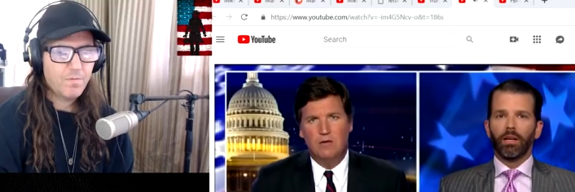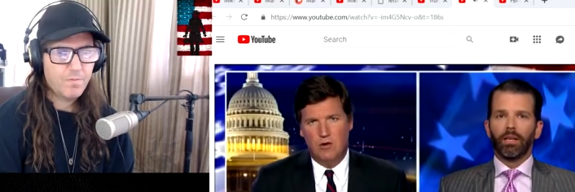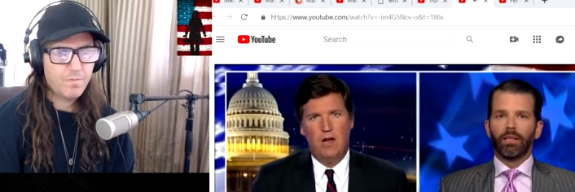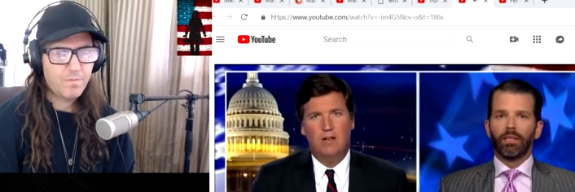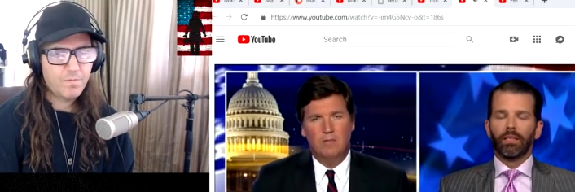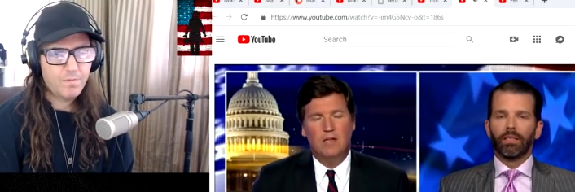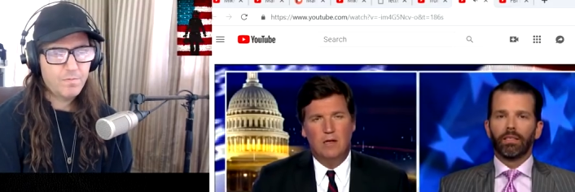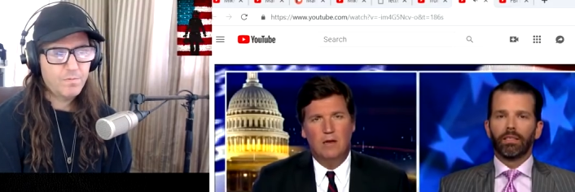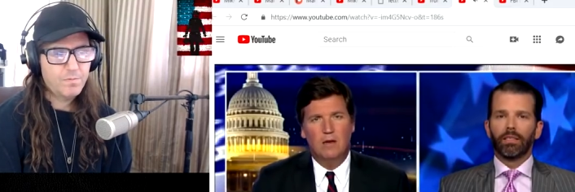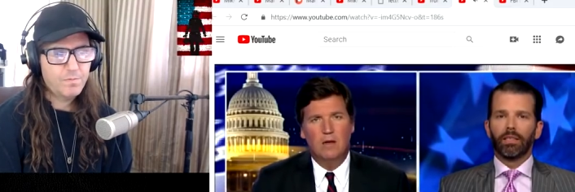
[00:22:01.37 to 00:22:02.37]
Speaker 1: you're not going to be
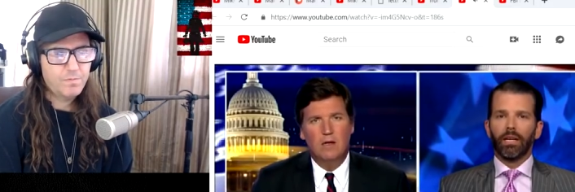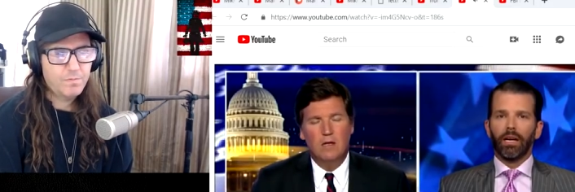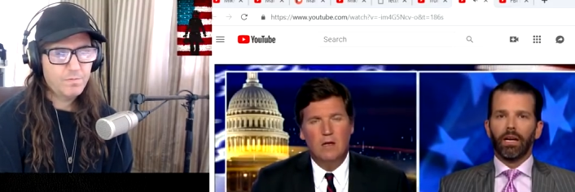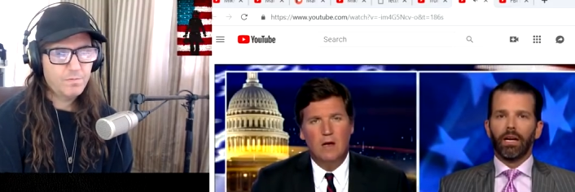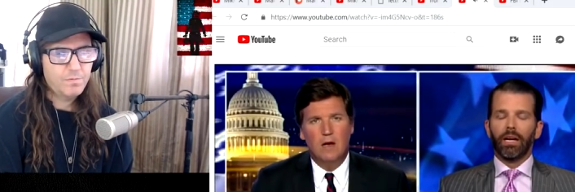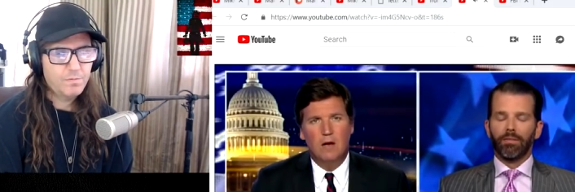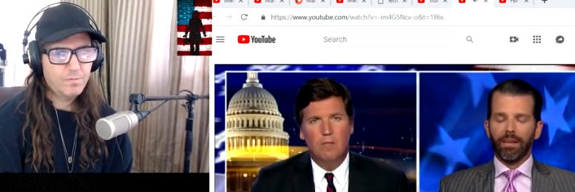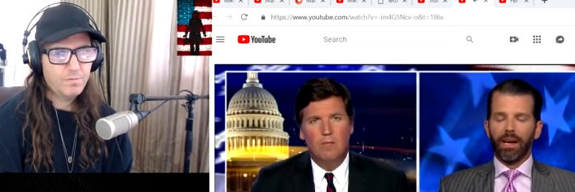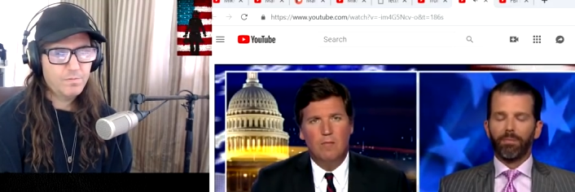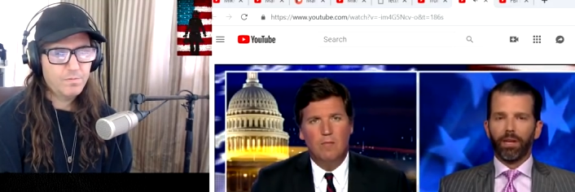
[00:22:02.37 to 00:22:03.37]
indicted um, I have um,
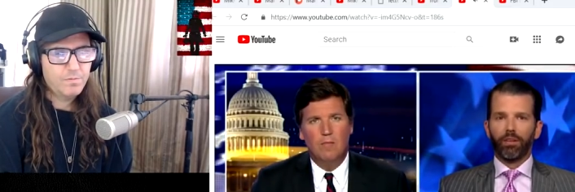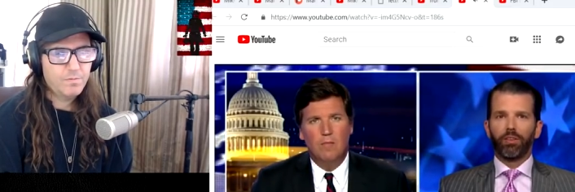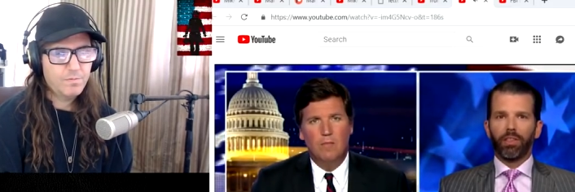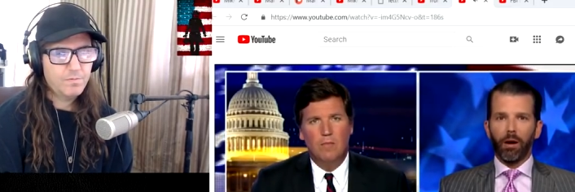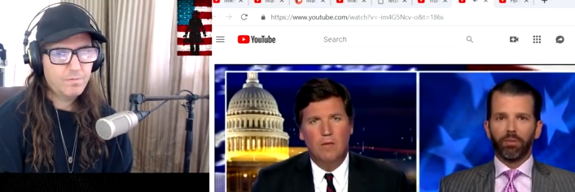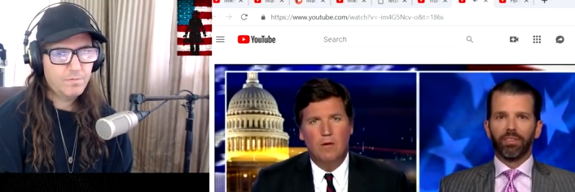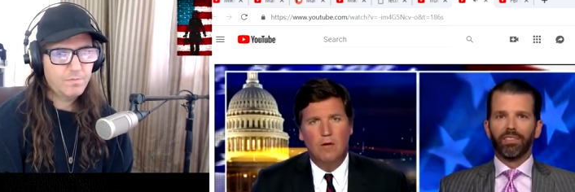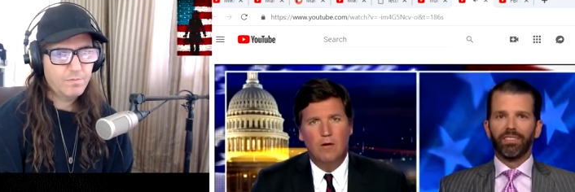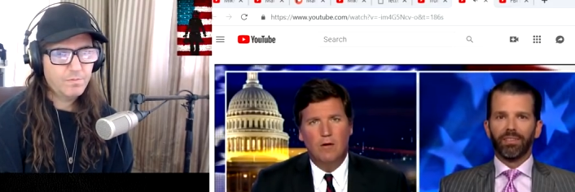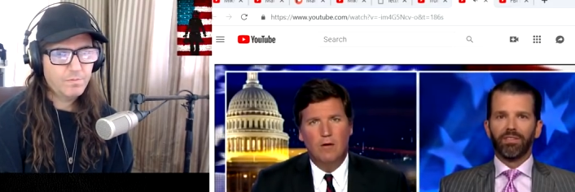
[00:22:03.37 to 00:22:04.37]
not but it's
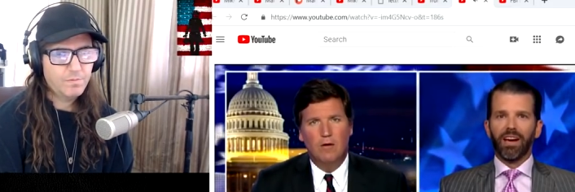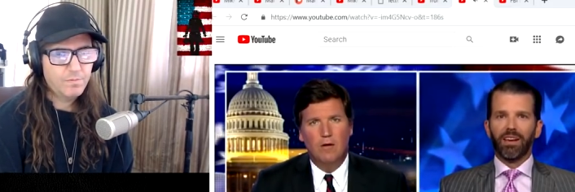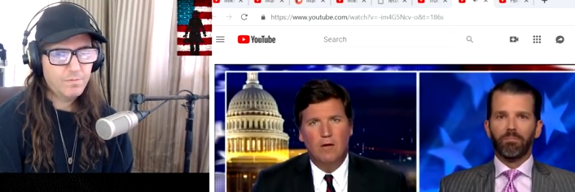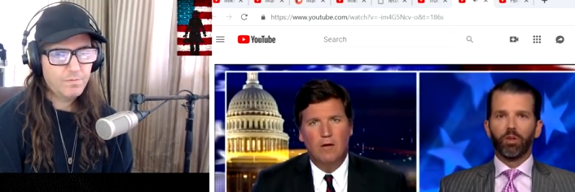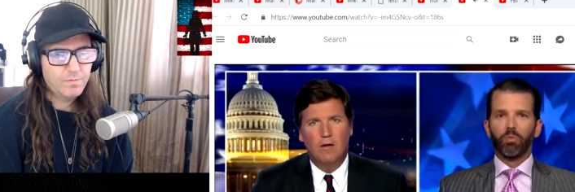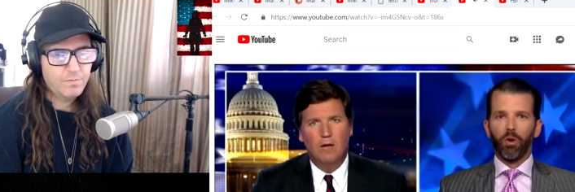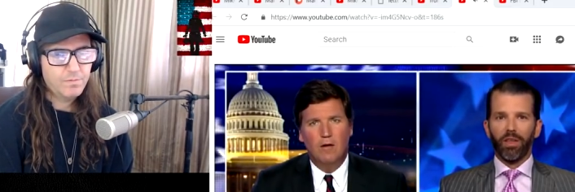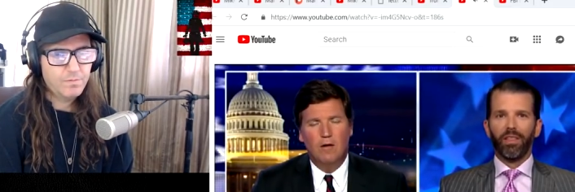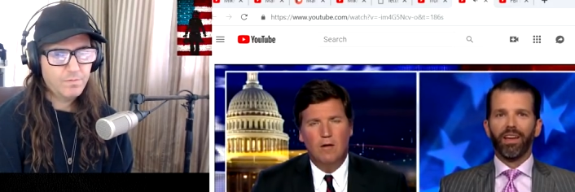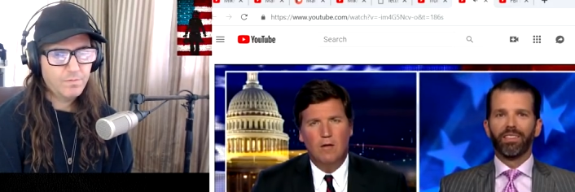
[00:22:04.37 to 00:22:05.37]
thousands if not much more
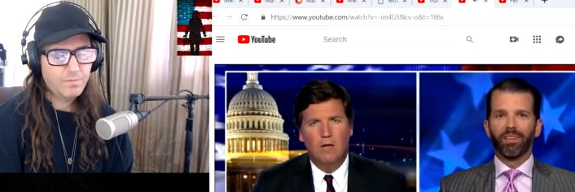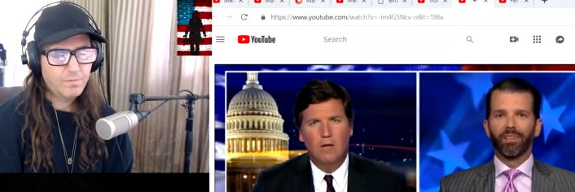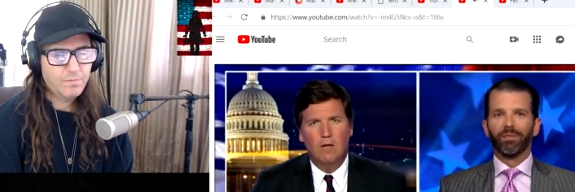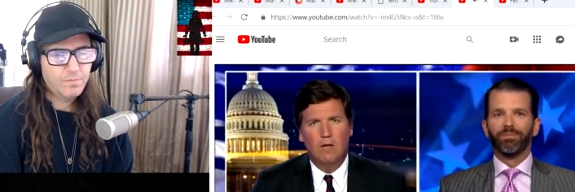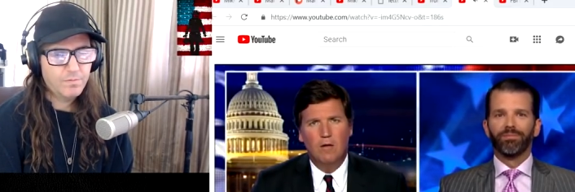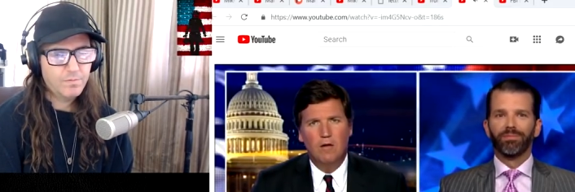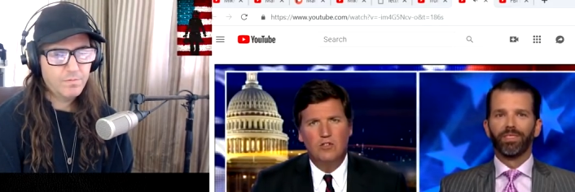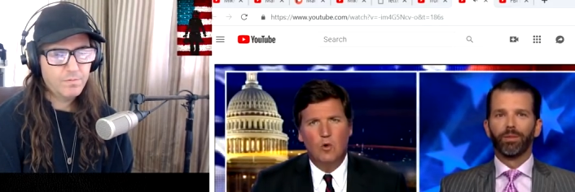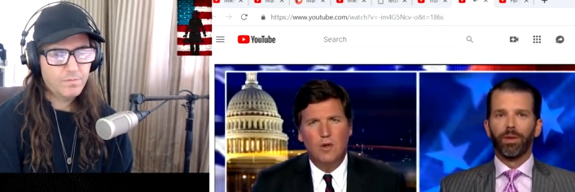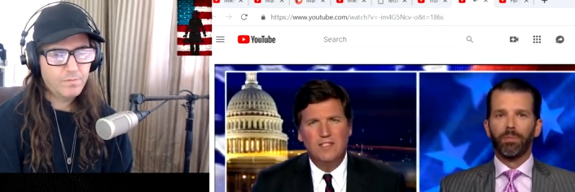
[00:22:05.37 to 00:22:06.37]
than that Tucker
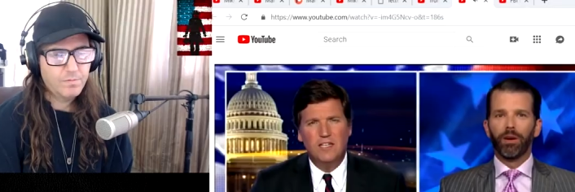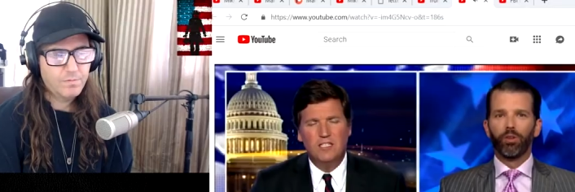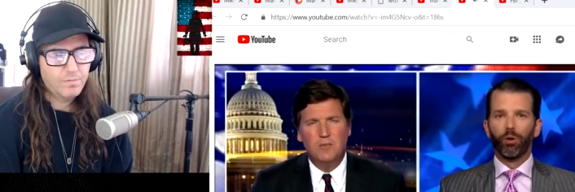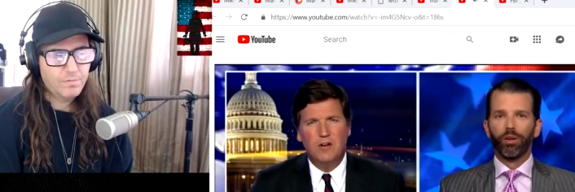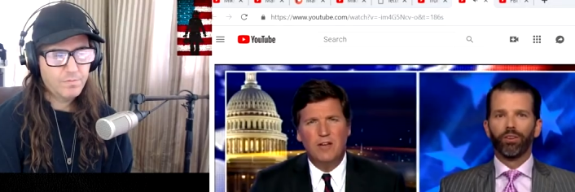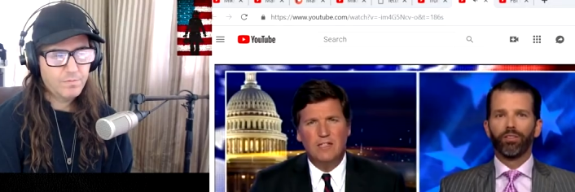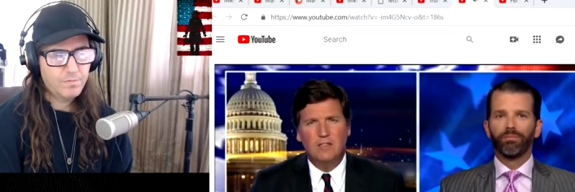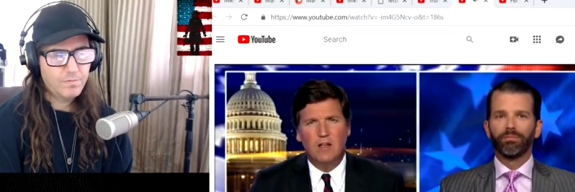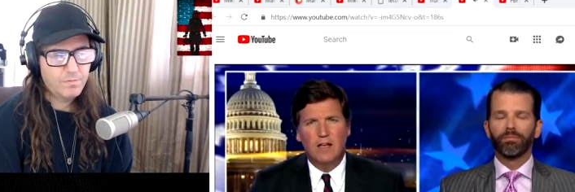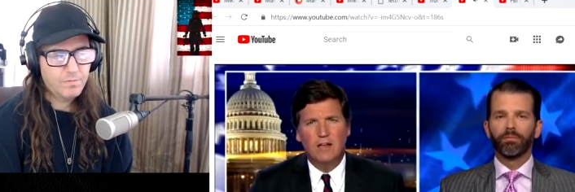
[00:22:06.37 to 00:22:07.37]
so it's what's the experience
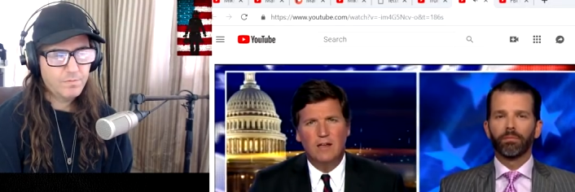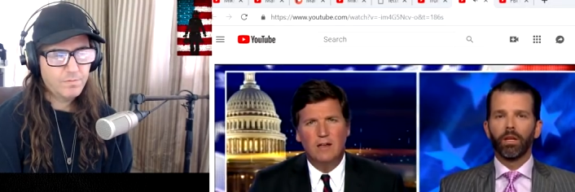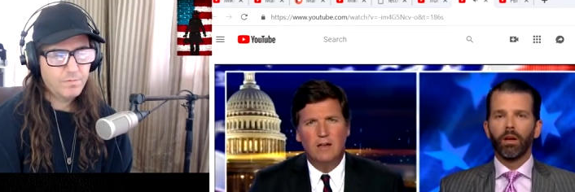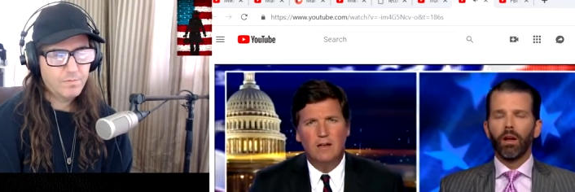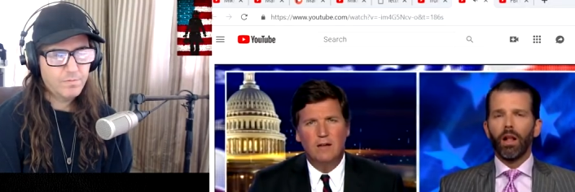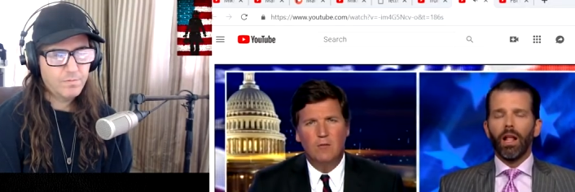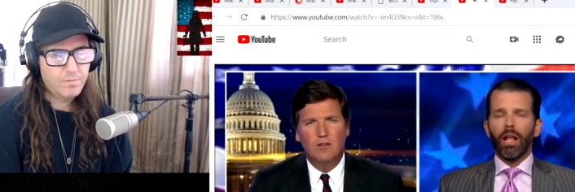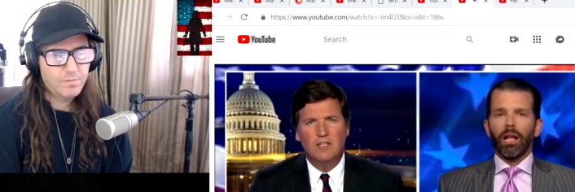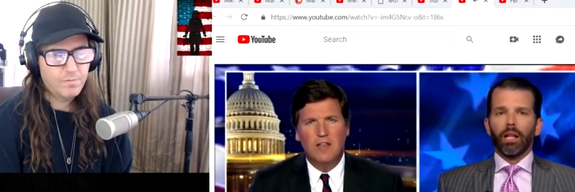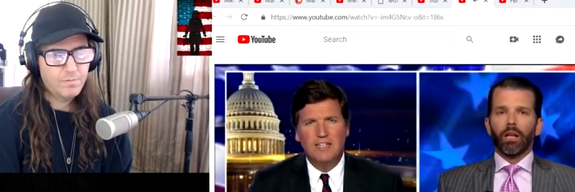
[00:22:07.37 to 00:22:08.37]
like
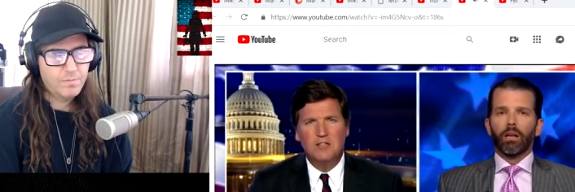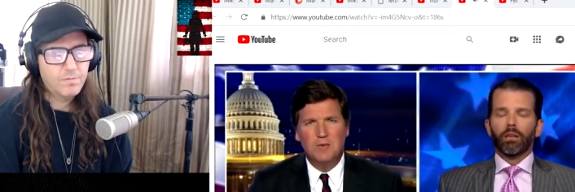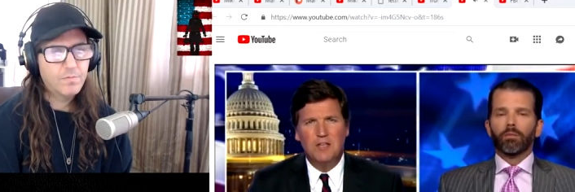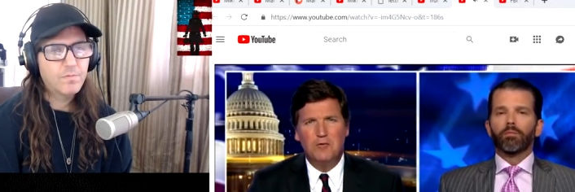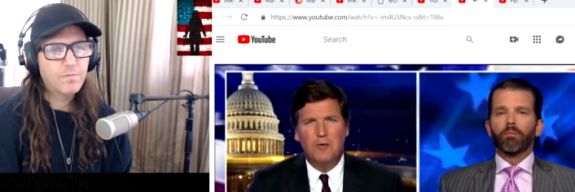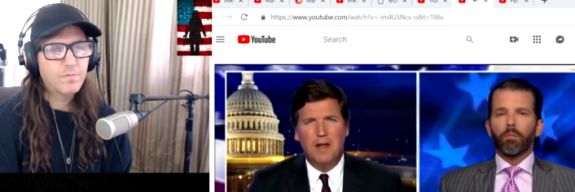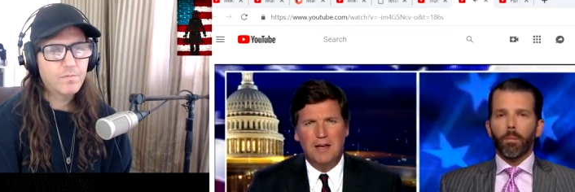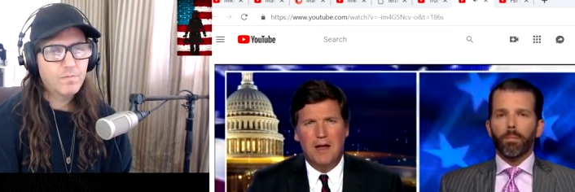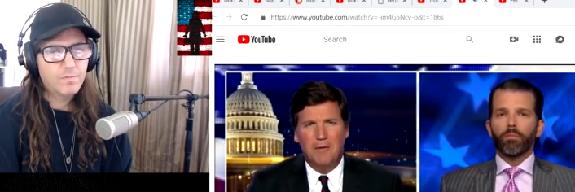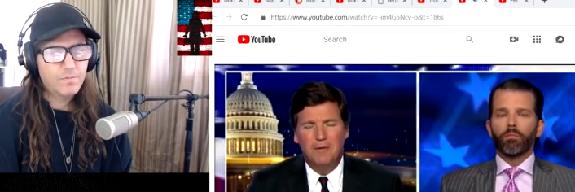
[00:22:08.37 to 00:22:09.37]
What's it like to be you right
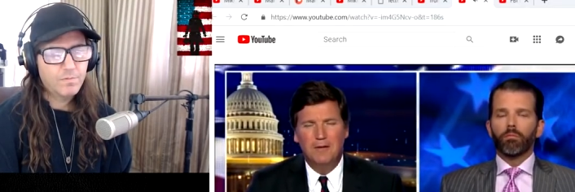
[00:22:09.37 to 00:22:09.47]
now?